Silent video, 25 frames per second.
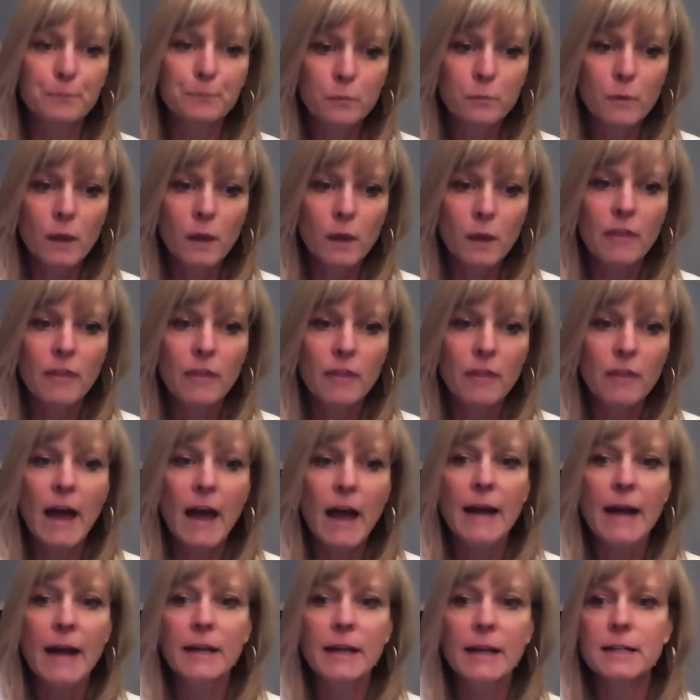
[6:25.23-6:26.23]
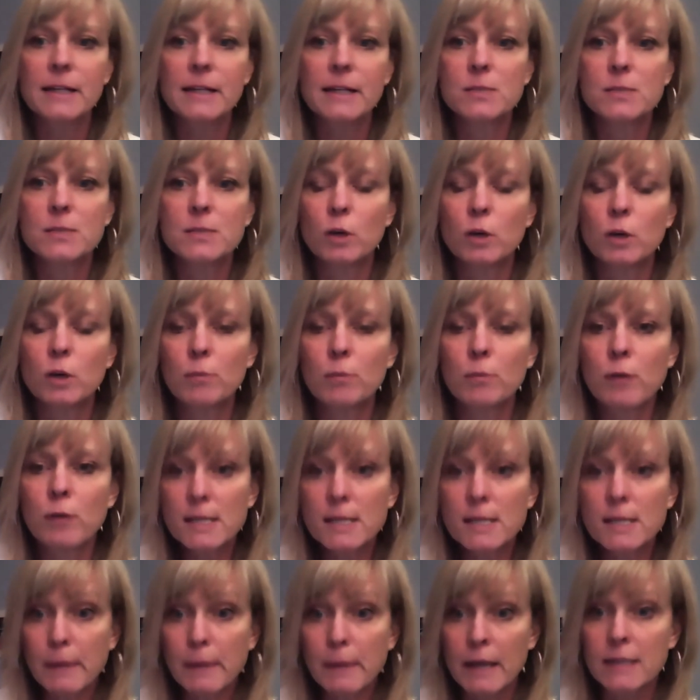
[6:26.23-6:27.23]
That is WordPress
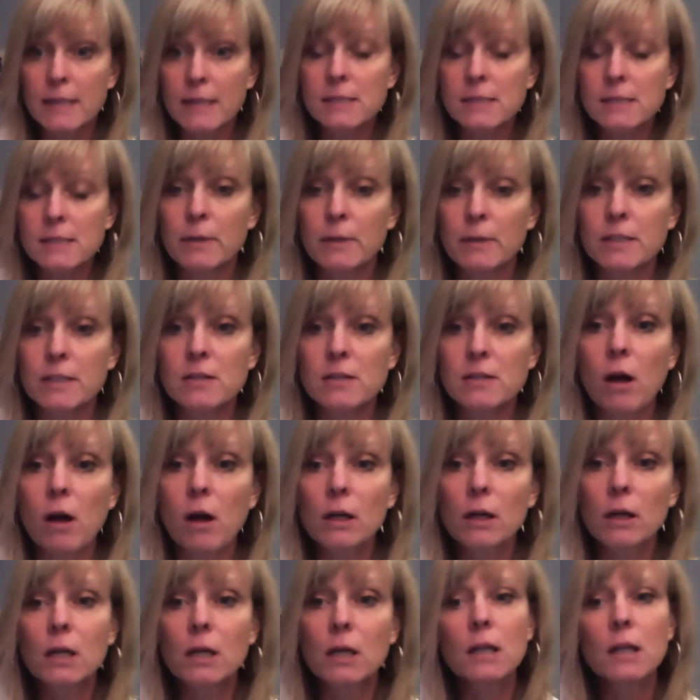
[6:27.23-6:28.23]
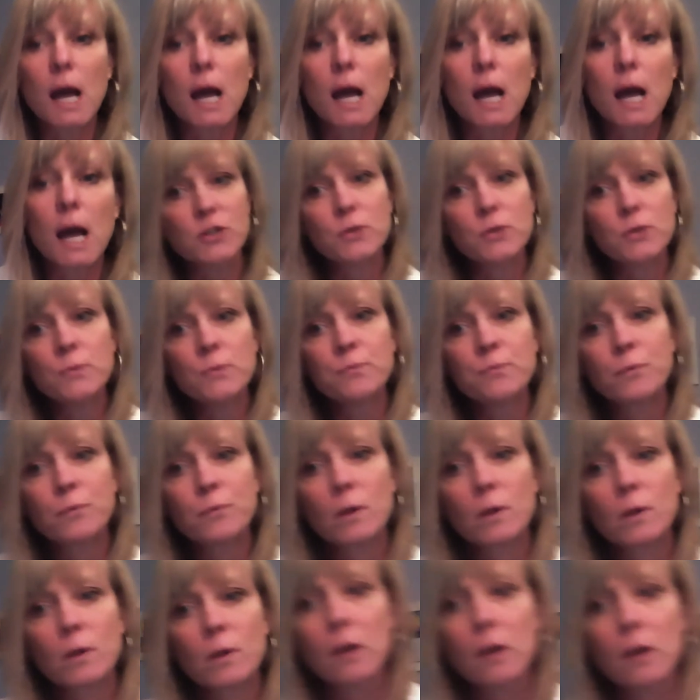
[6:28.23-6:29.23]
based, but it's called Kalatu.
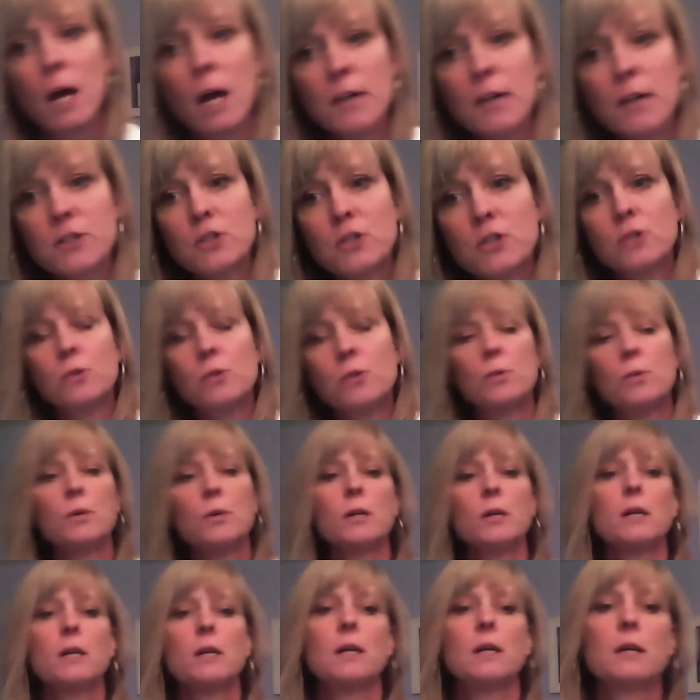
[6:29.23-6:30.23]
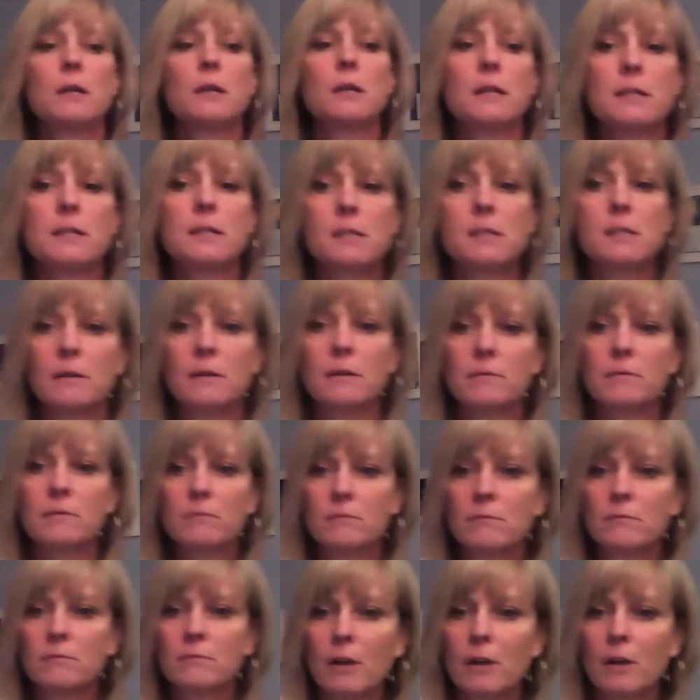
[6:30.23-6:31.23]
Kalatu is a
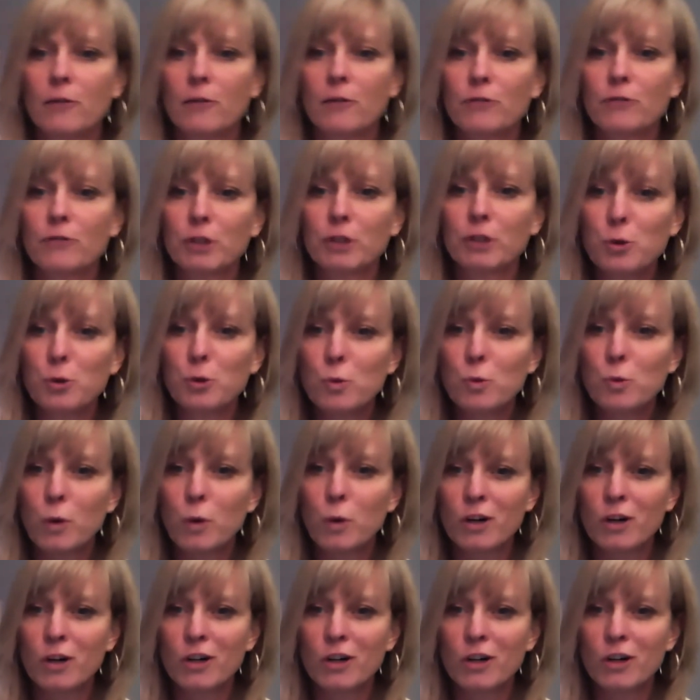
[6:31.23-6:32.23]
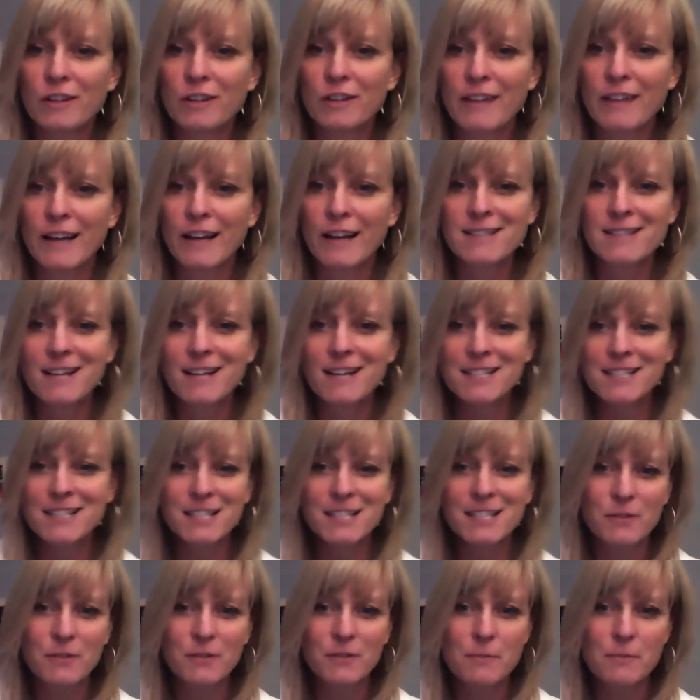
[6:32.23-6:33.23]
really cool word that has lots of
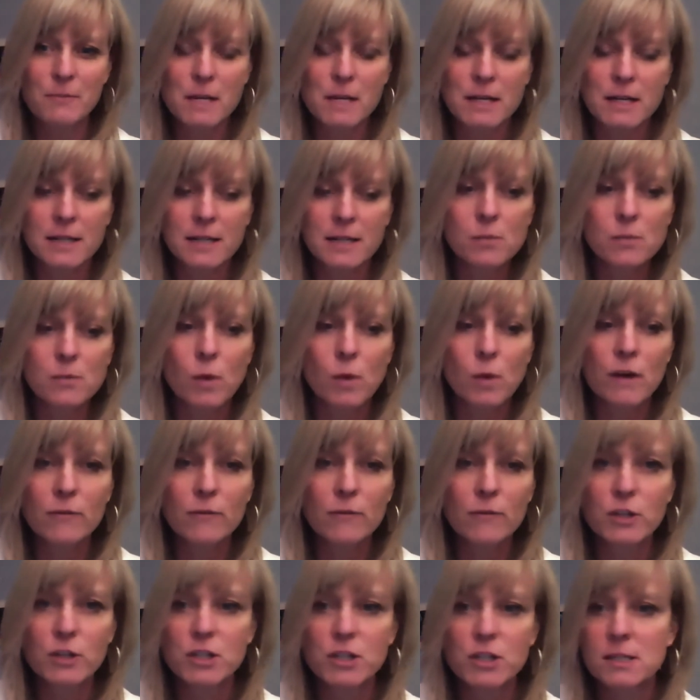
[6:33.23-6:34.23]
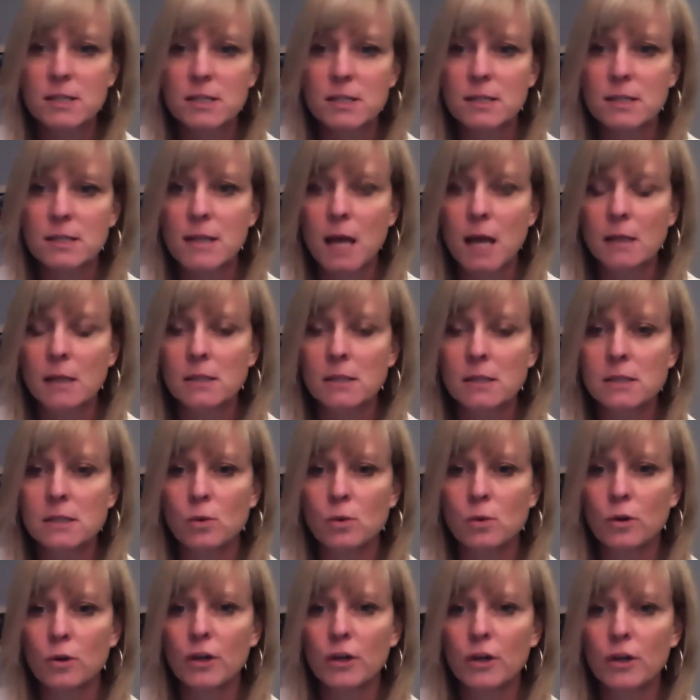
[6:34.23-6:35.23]
different meanings, one of which is to tell a
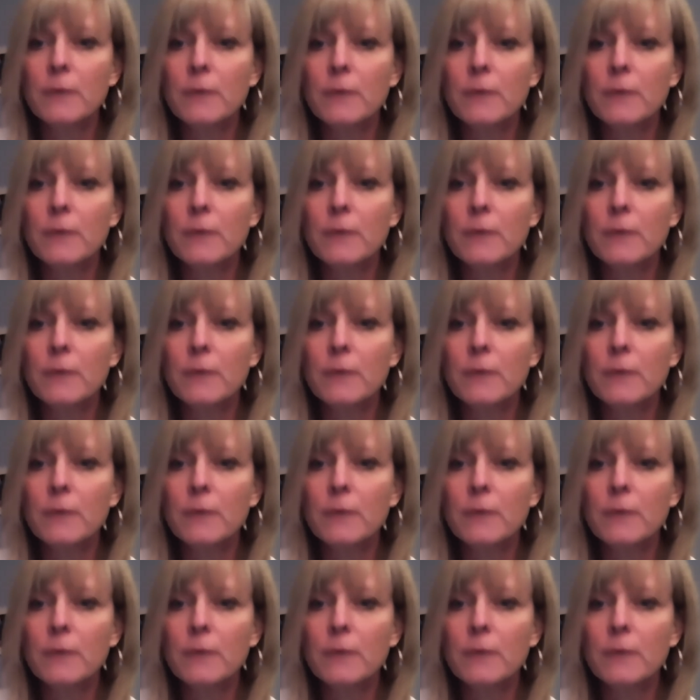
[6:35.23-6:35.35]
story.